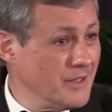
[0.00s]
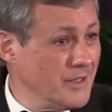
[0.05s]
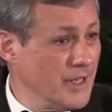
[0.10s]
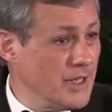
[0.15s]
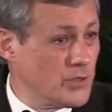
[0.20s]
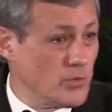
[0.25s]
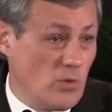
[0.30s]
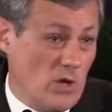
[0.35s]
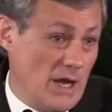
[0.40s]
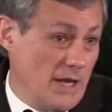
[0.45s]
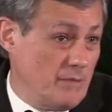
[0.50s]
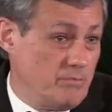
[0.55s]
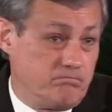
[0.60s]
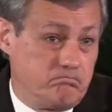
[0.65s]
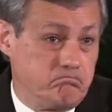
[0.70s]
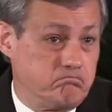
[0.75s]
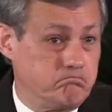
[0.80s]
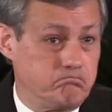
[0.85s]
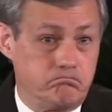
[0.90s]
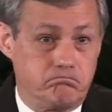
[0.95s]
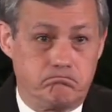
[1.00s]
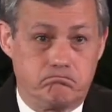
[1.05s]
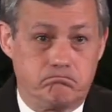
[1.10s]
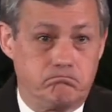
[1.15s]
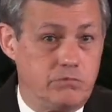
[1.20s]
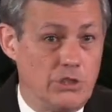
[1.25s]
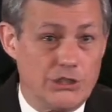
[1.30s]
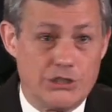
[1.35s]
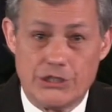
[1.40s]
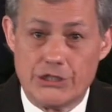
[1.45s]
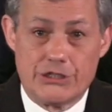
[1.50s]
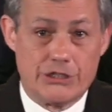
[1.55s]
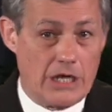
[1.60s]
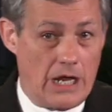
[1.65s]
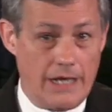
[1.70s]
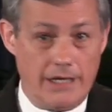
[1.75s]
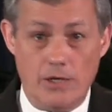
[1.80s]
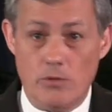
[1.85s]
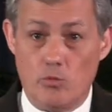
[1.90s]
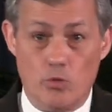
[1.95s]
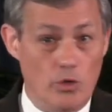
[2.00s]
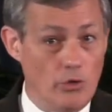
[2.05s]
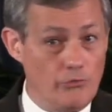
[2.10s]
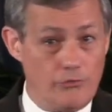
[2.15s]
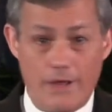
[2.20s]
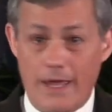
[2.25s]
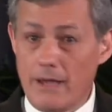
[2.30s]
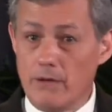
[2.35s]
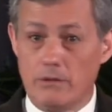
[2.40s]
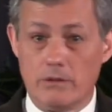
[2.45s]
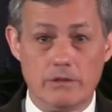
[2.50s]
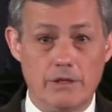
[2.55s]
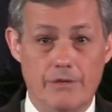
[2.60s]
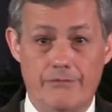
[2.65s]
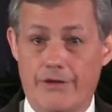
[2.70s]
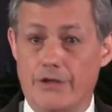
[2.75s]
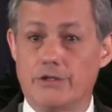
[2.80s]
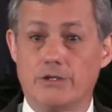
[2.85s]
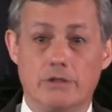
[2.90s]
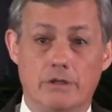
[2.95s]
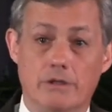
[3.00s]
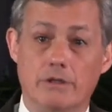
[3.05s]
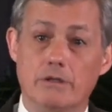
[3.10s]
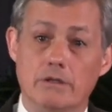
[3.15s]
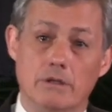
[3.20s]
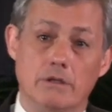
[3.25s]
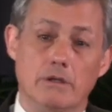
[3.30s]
It's why the society will fail eventually.